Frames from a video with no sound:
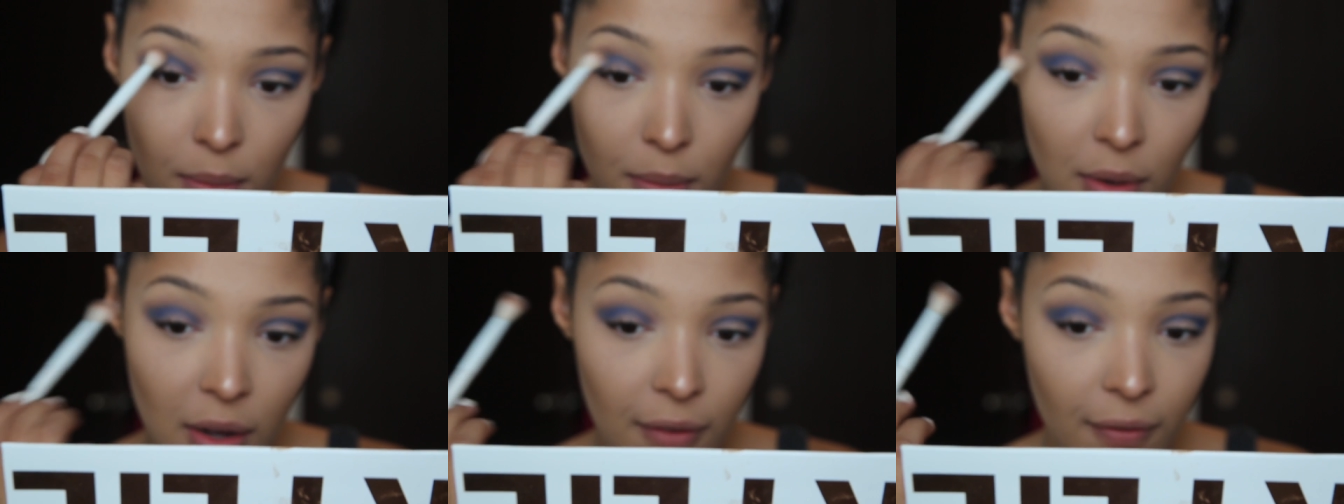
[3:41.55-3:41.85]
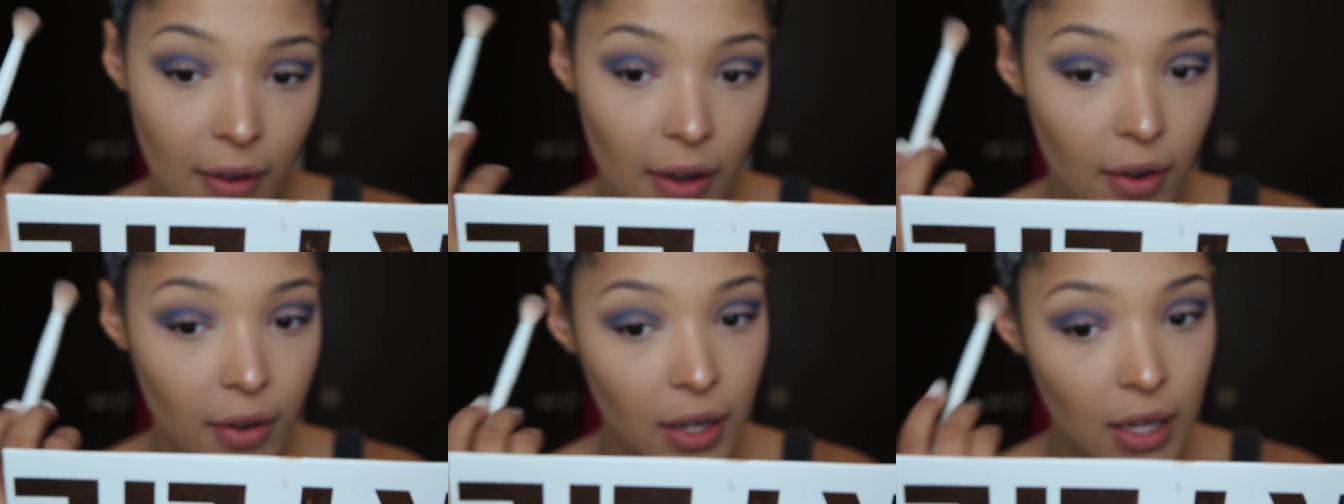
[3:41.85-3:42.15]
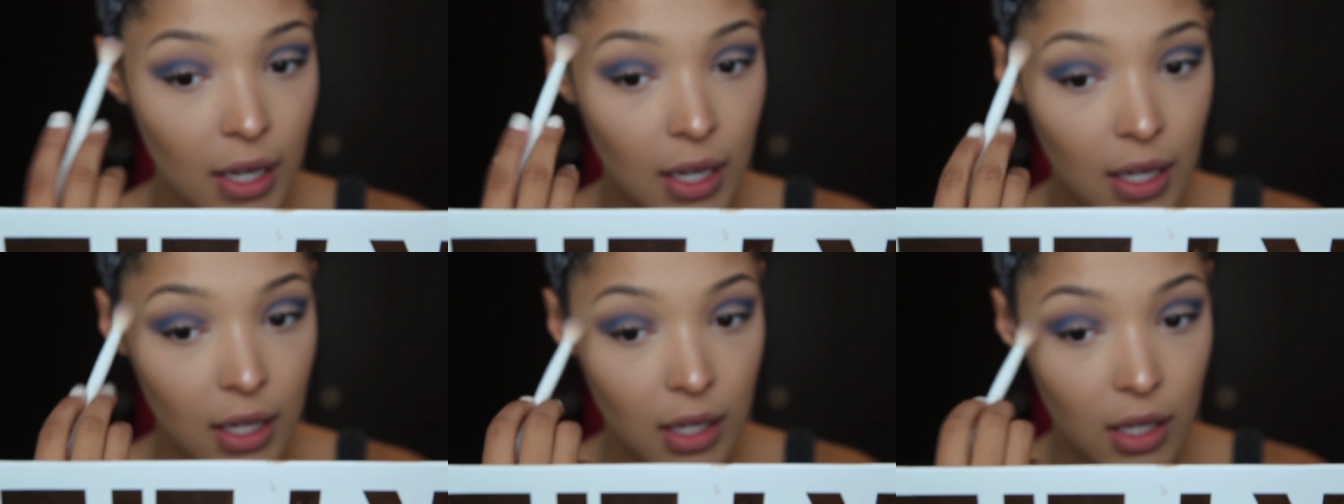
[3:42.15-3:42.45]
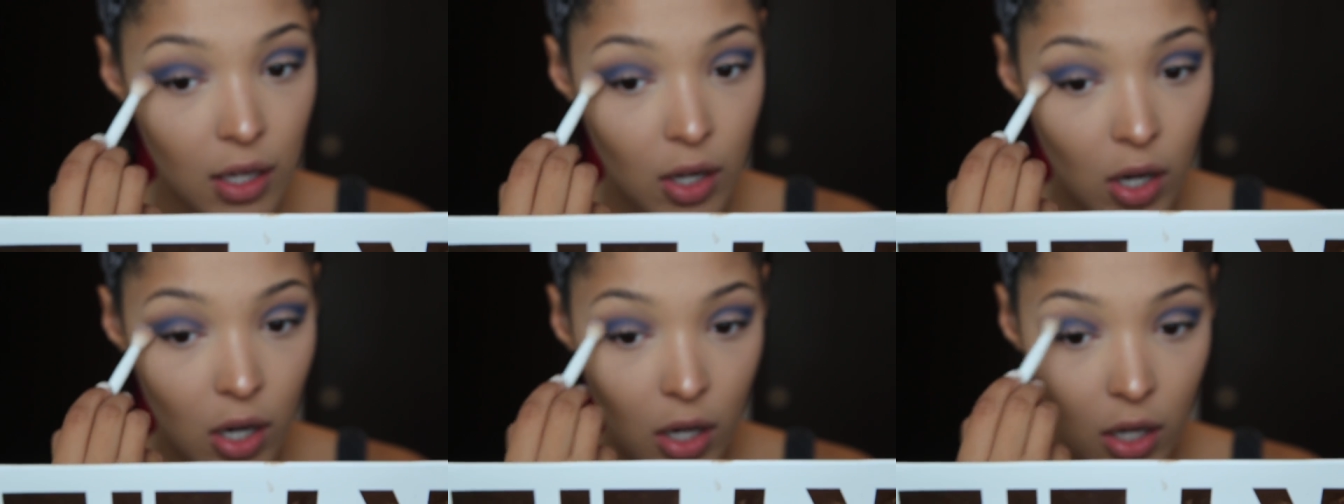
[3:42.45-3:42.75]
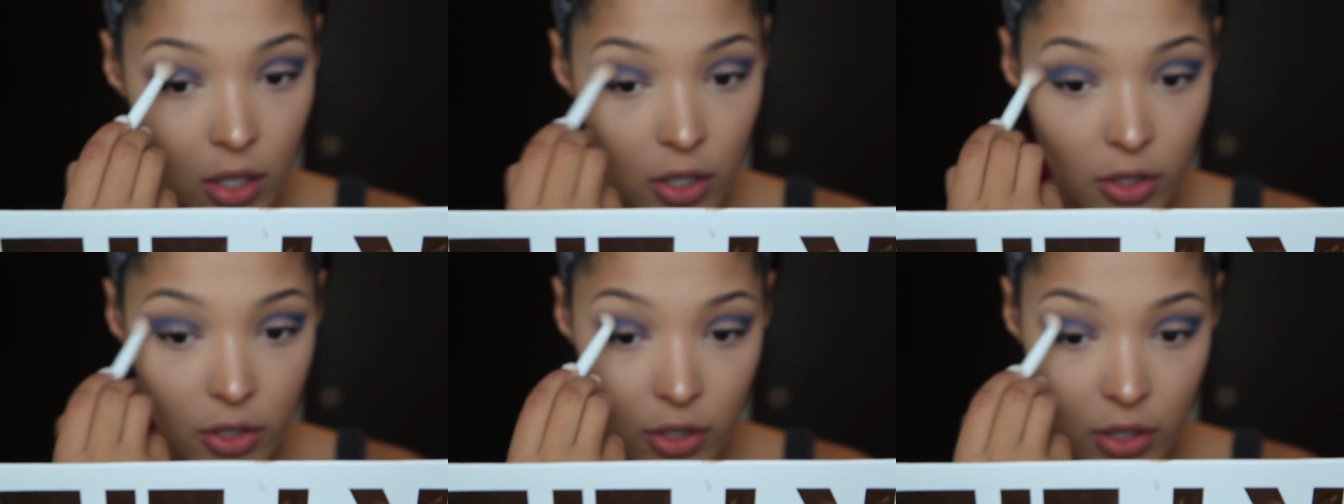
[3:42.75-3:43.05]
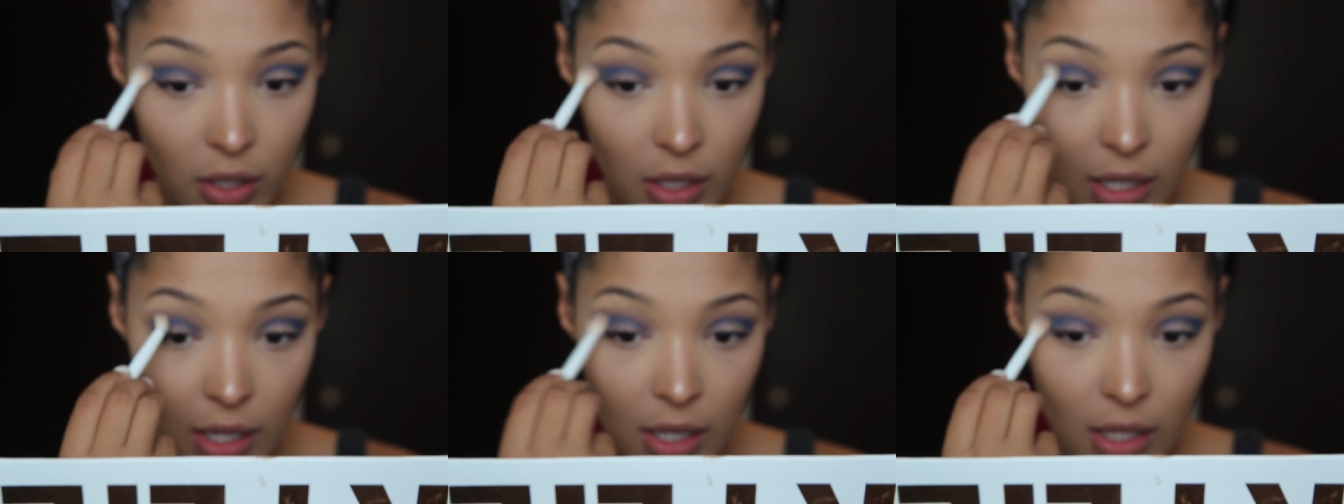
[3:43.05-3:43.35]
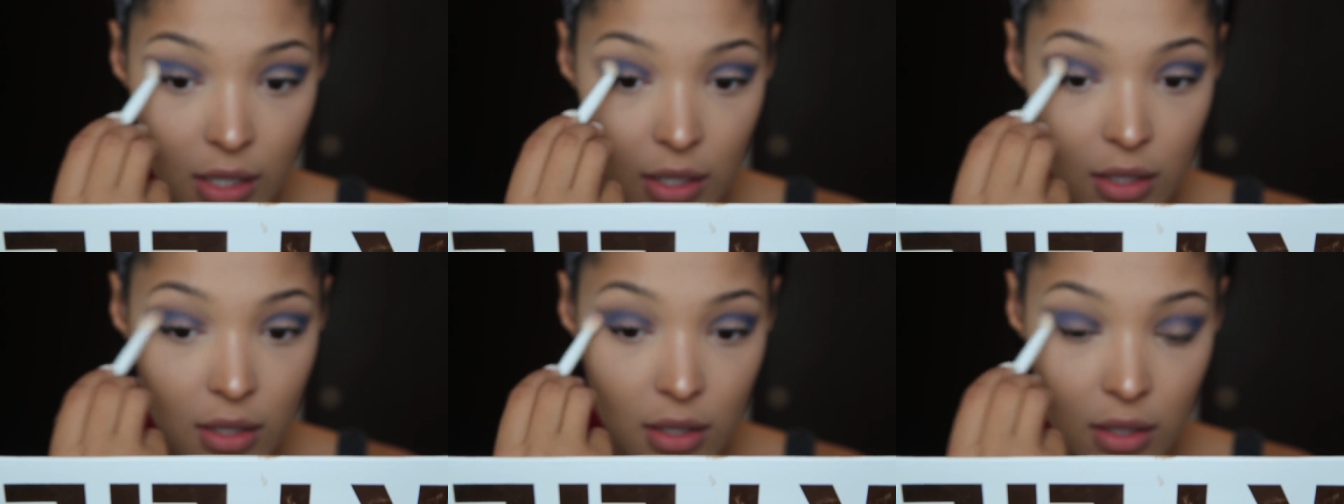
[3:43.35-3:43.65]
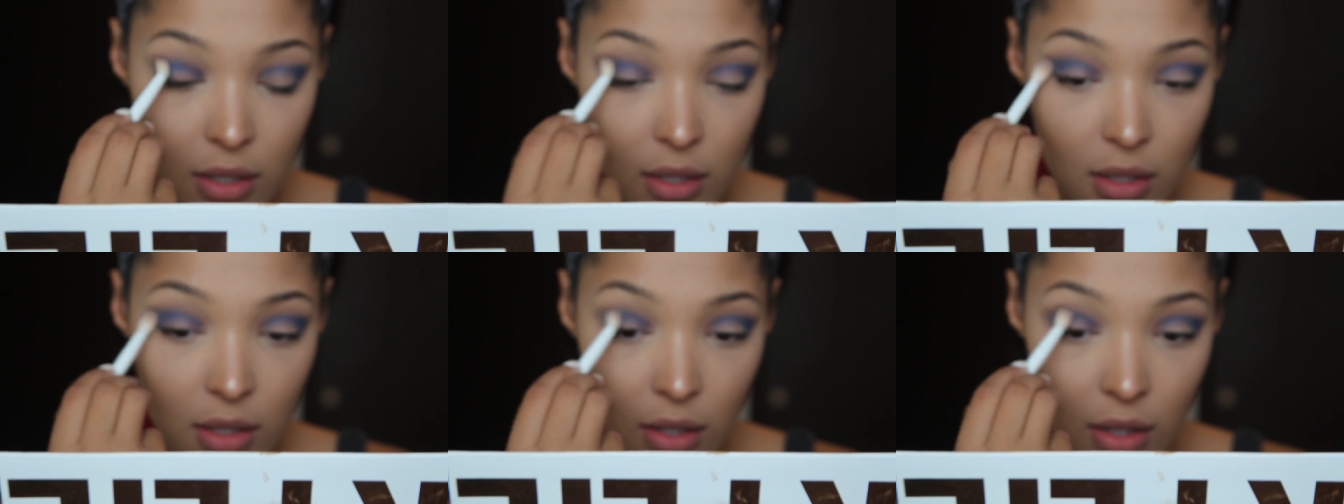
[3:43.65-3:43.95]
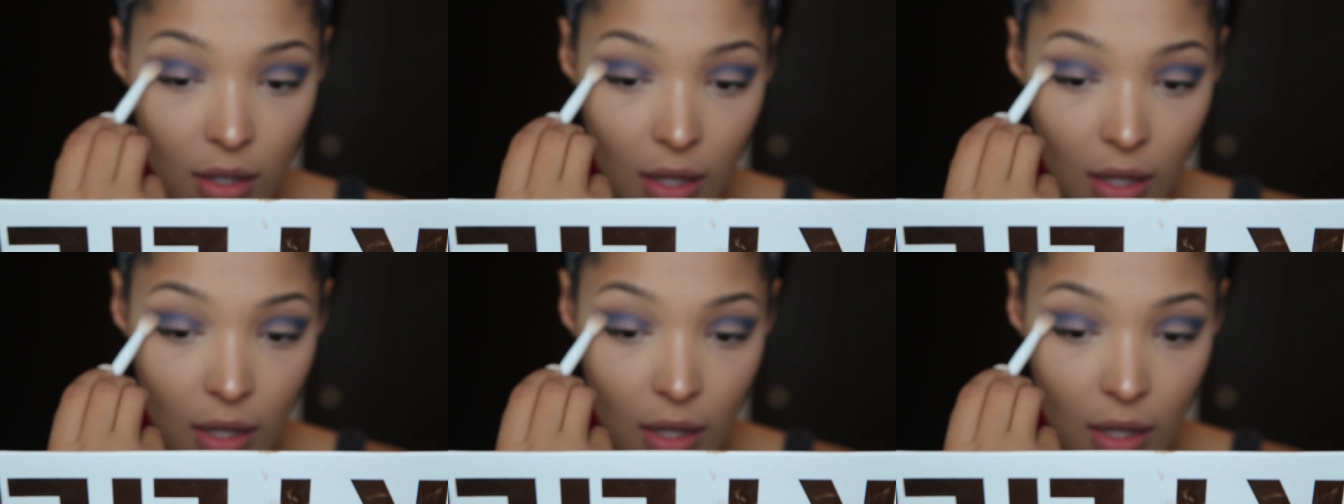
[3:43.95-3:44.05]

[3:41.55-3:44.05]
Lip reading: Buff out any harsh lines